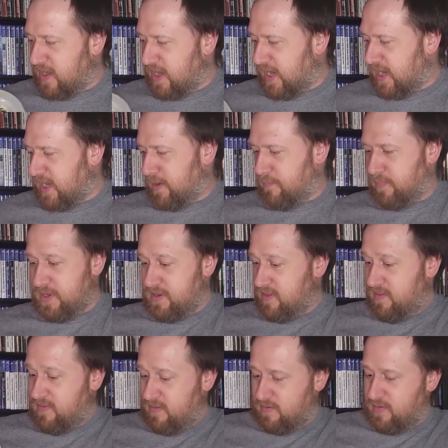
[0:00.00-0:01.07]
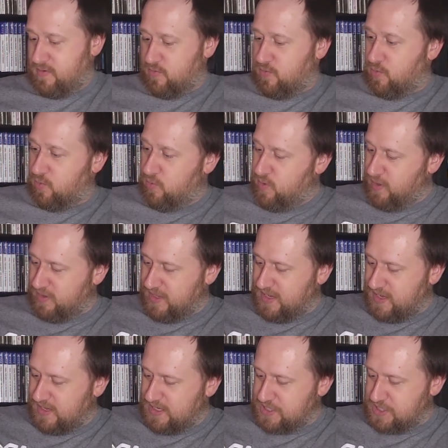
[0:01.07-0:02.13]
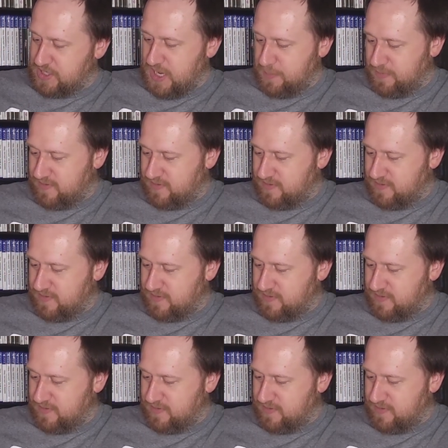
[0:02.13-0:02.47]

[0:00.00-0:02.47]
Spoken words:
But this is in really nice shape.